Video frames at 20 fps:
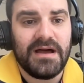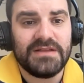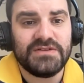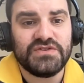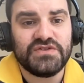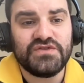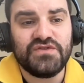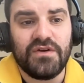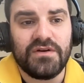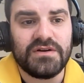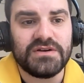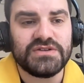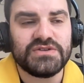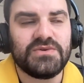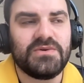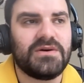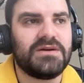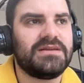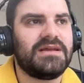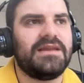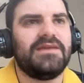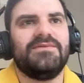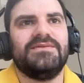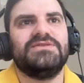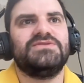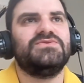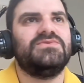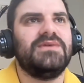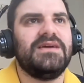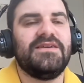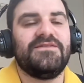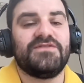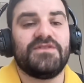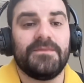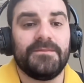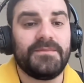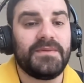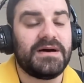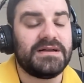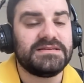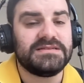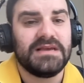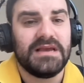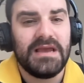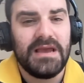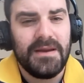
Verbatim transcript: and stronger squad, I know it's all ifs and buts,